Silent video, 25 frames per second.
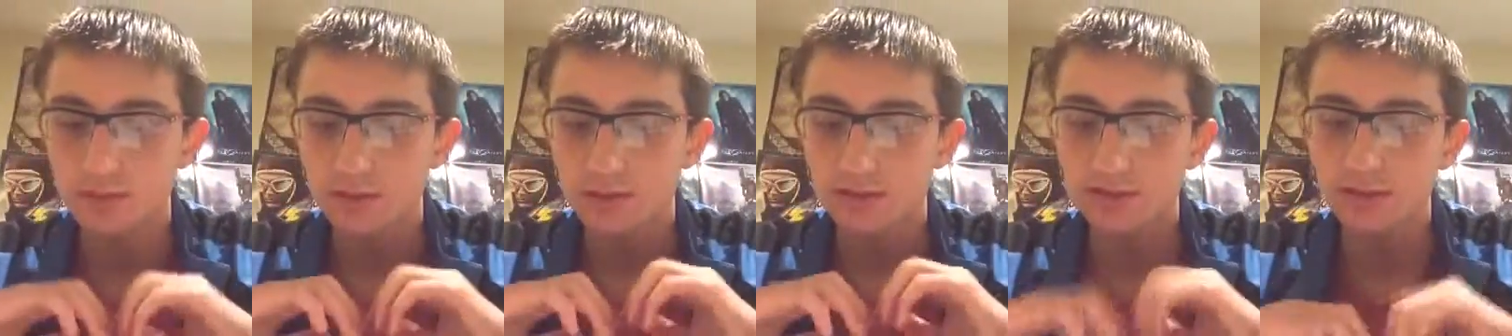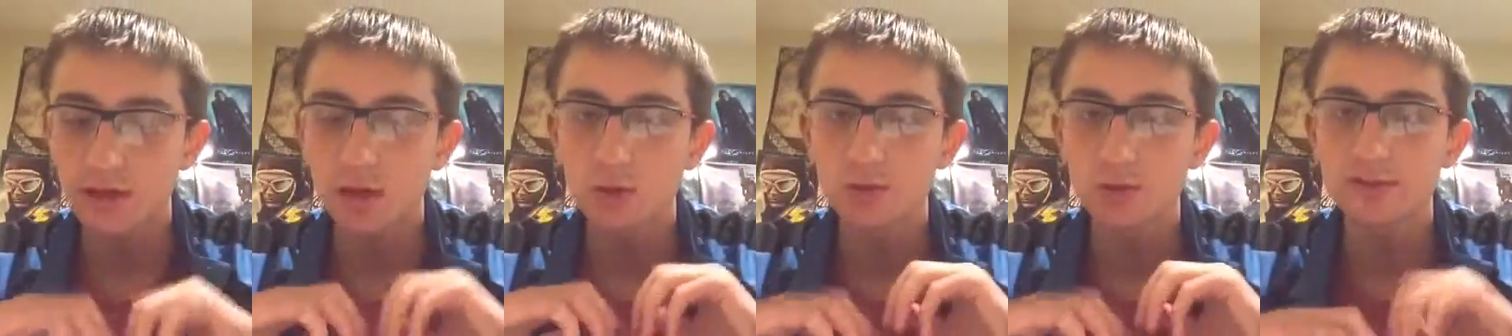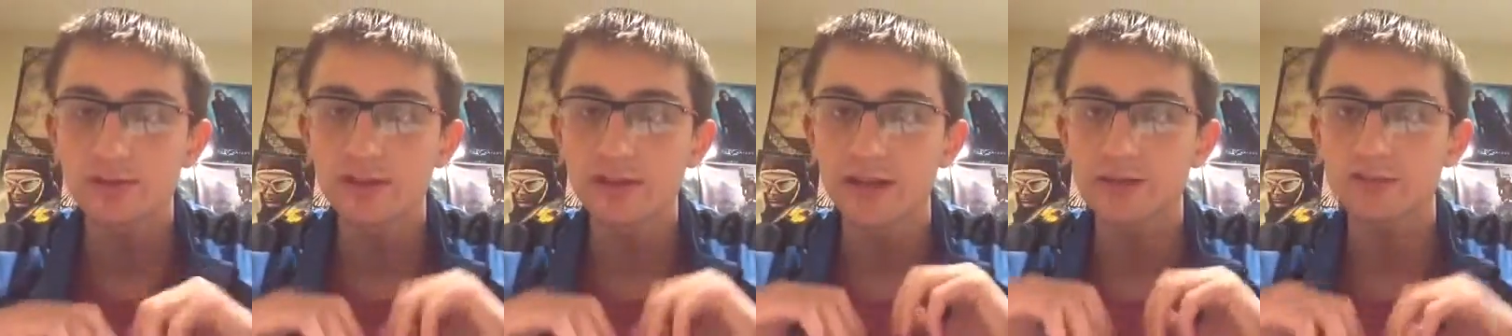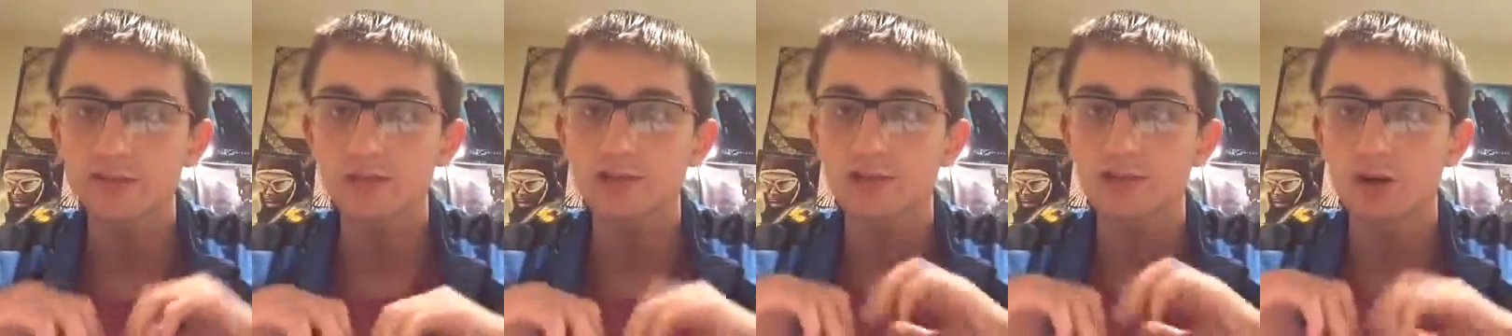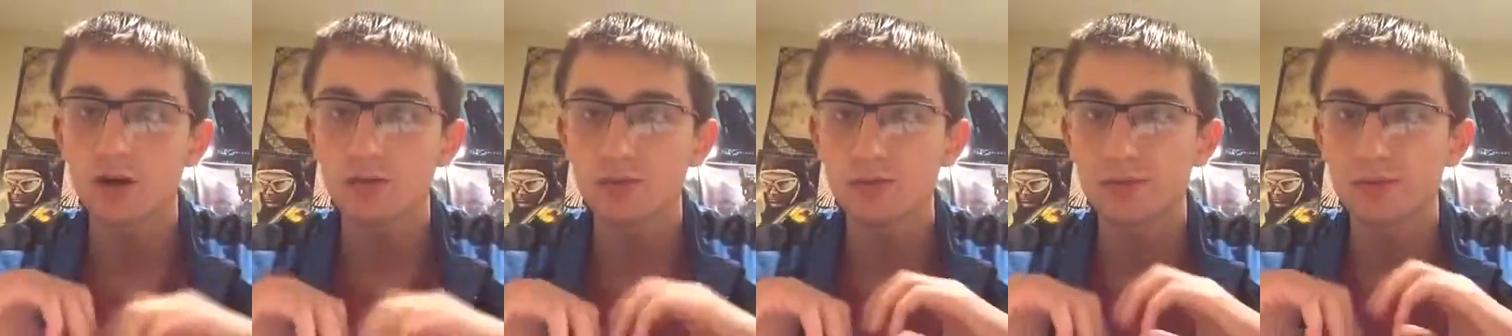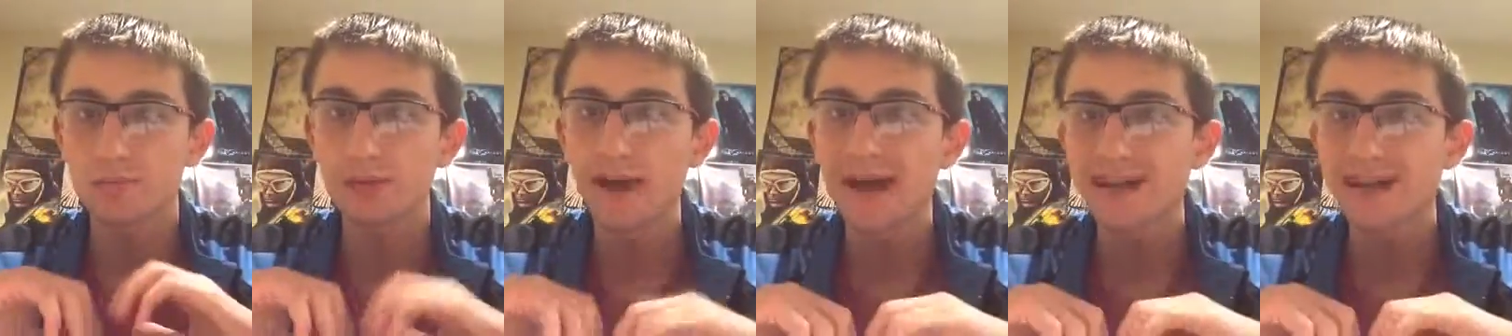because I always like to start
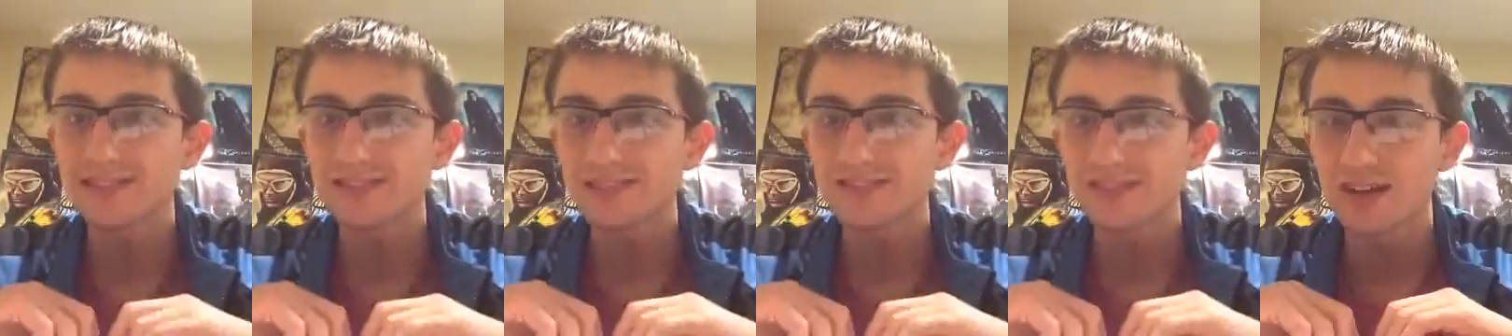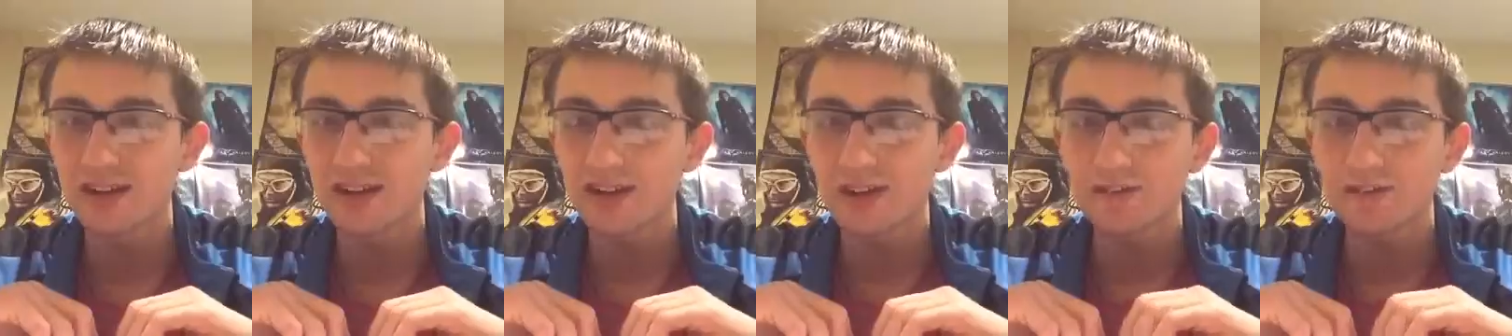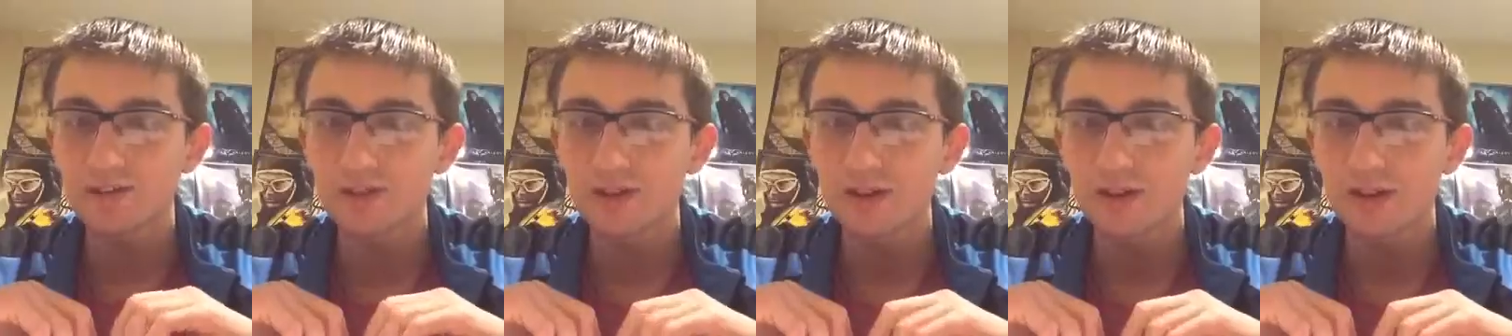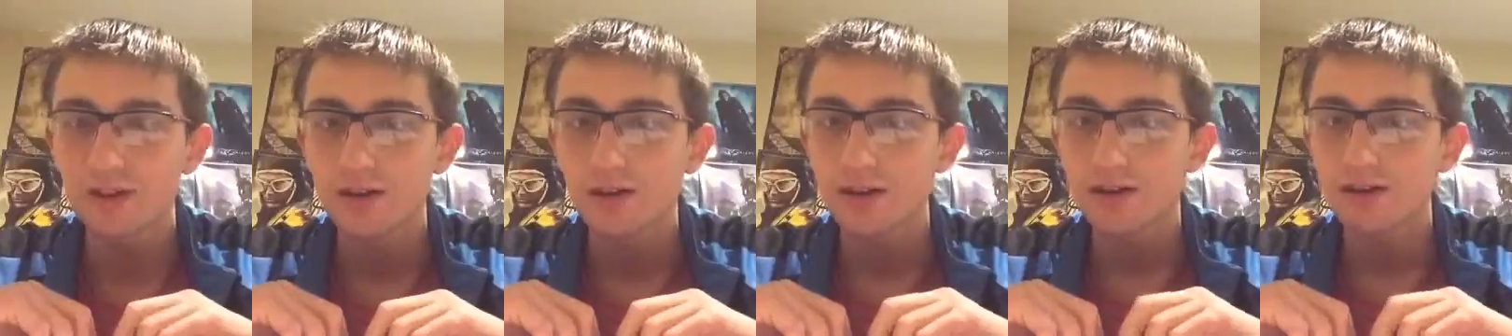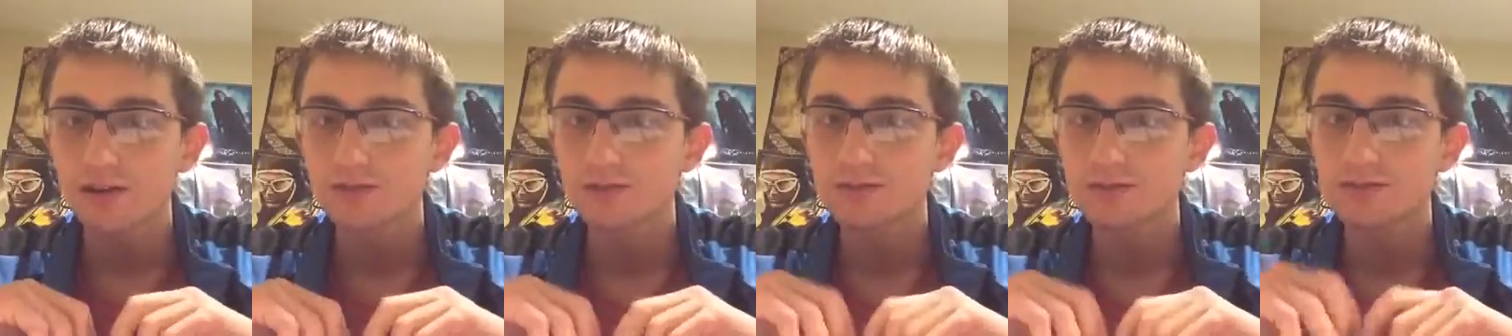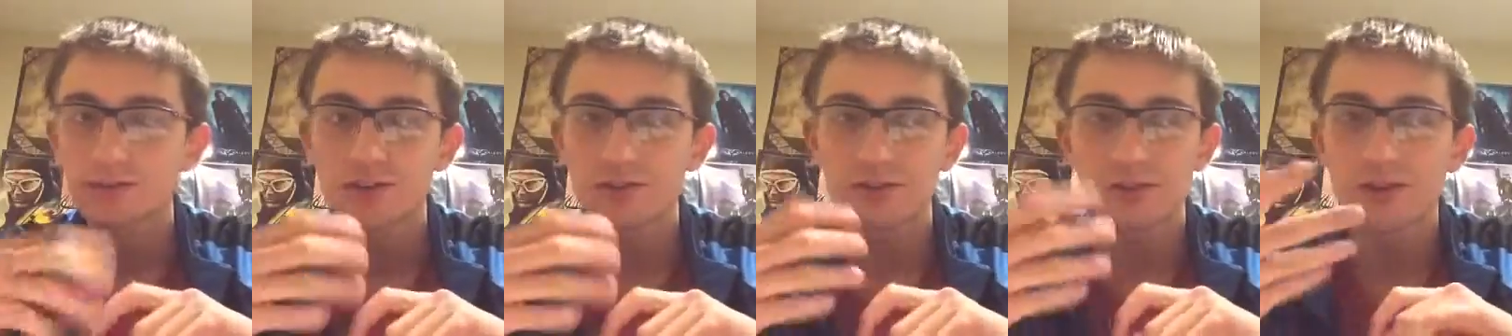with bad stuff
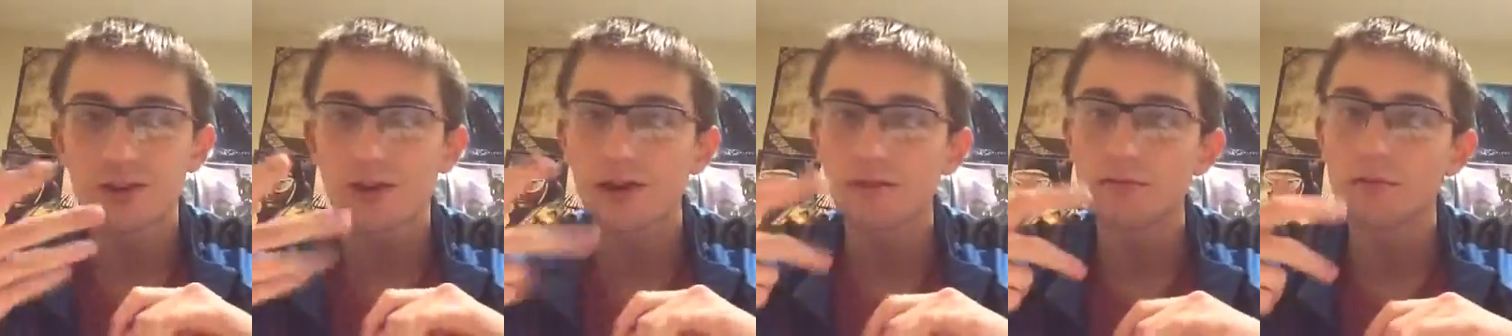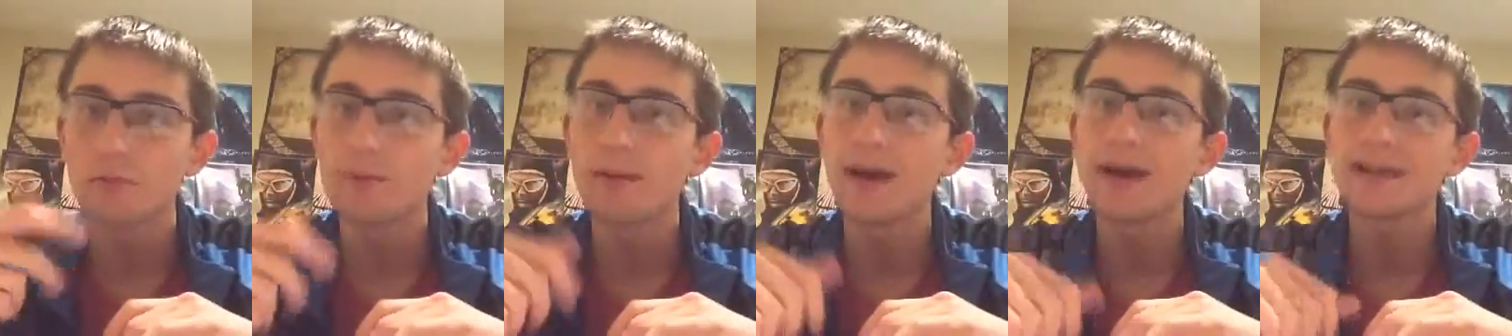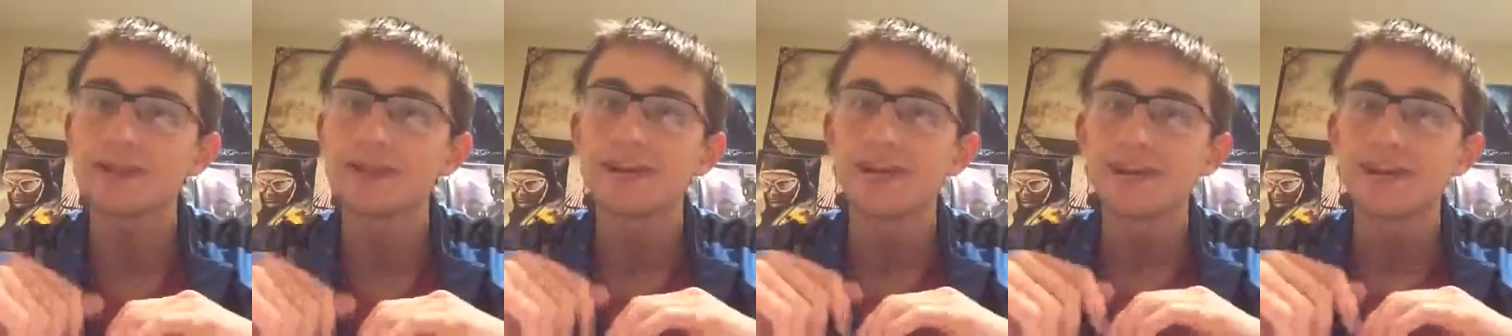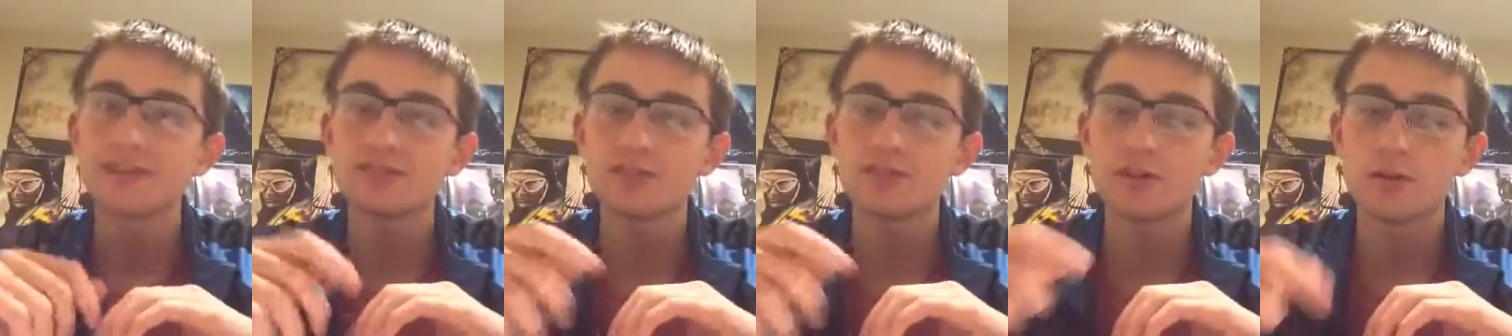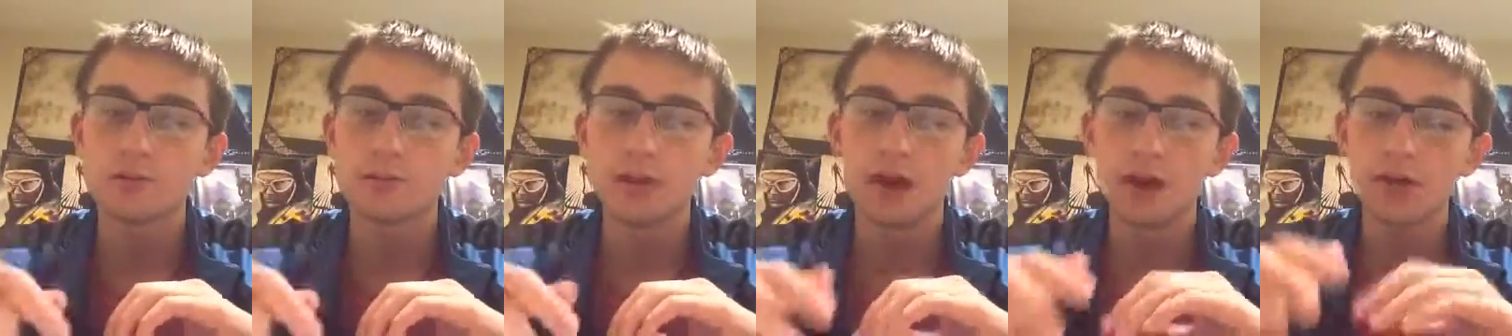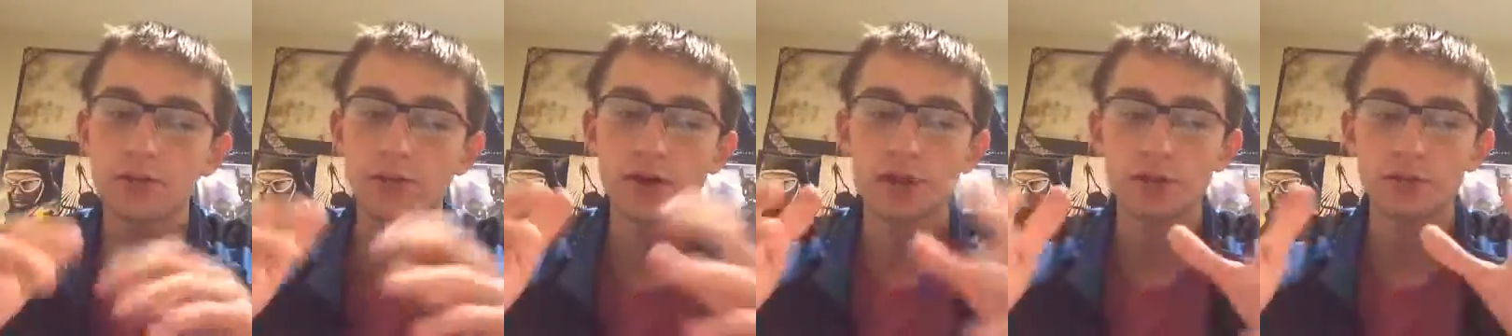so you don't have a bad taste in your mouth.